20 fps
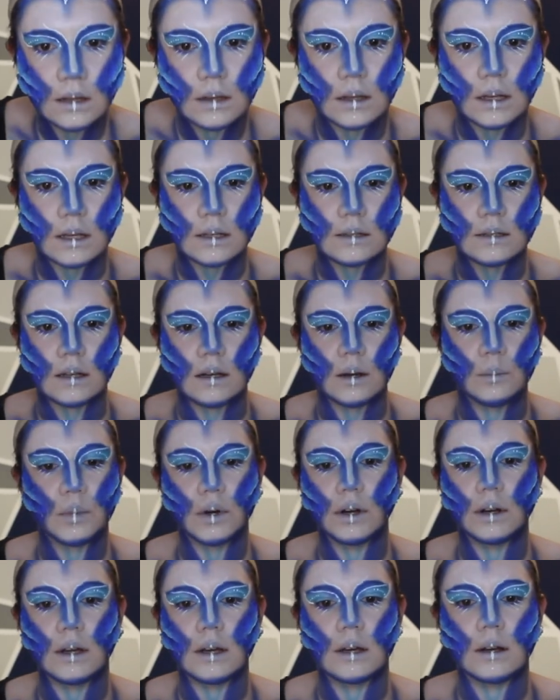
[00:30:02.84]
Like I said, a
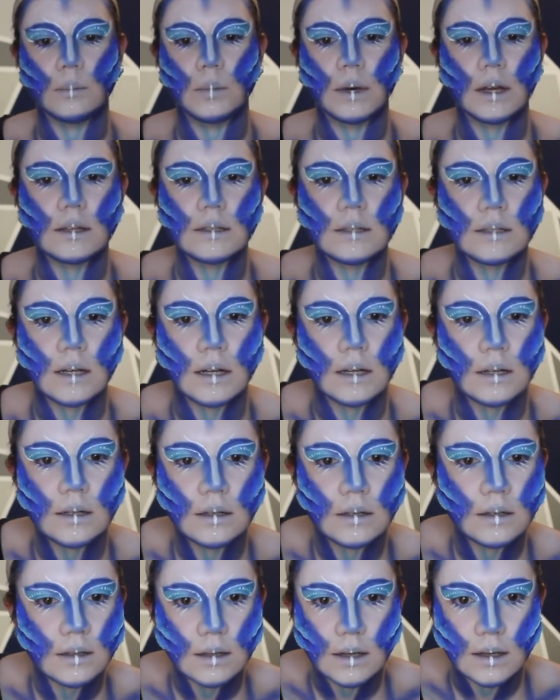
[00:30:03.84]
pretty on the bad side.
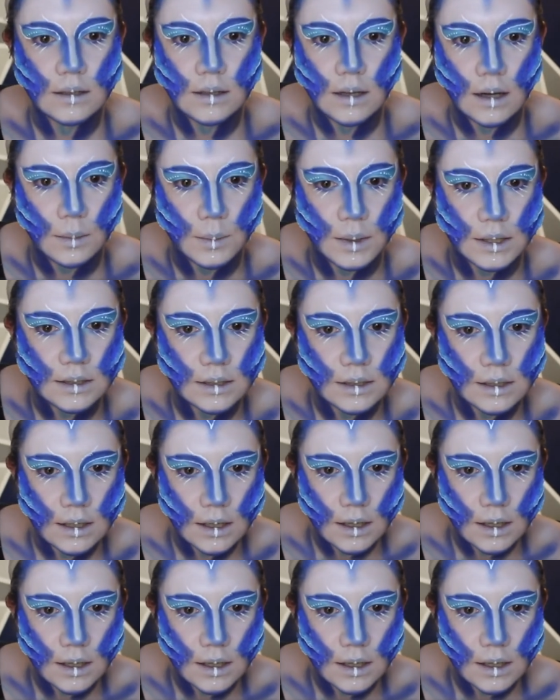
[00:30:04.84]
God damn it.